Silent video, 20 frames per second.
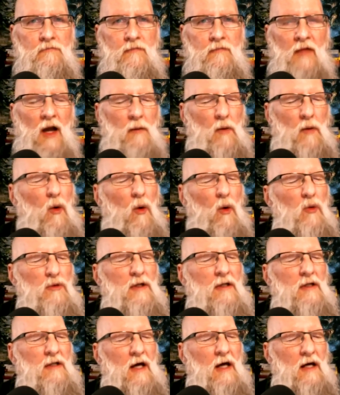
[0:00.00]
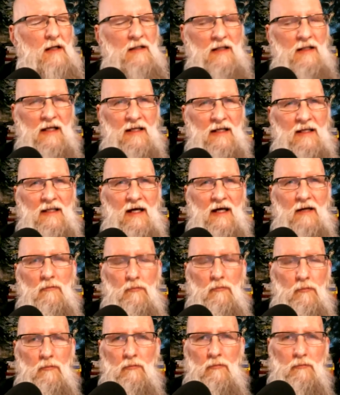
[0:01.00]
I'm holding that and letting that
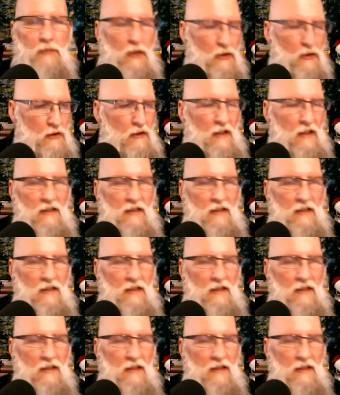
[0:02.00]
percolate